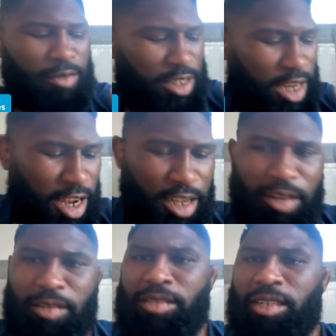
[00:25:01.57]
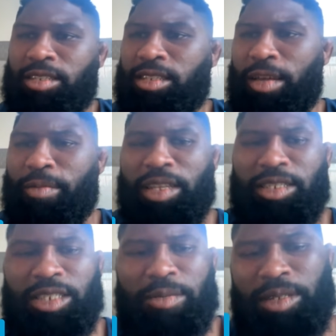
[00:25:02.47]
Chicago. That means
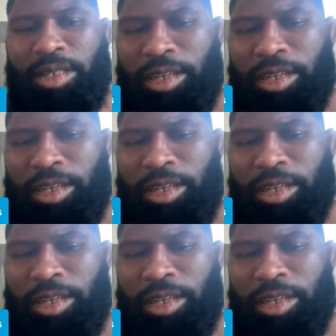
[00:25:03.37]
something.